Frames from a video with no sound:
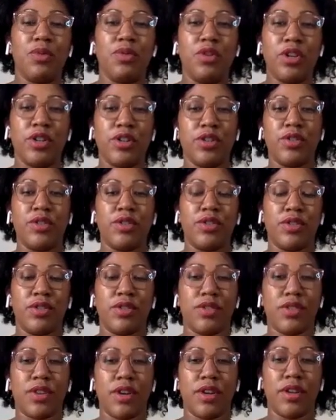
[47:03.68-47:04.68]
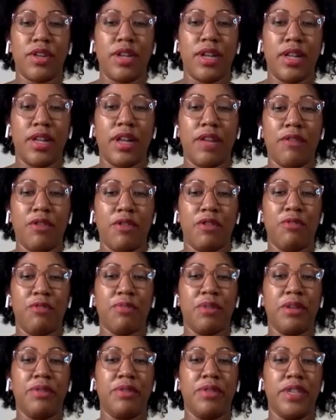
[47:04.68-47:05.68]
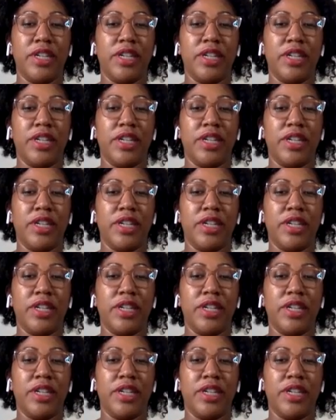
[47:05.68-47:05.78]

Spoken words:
there's certainly a level of privilege.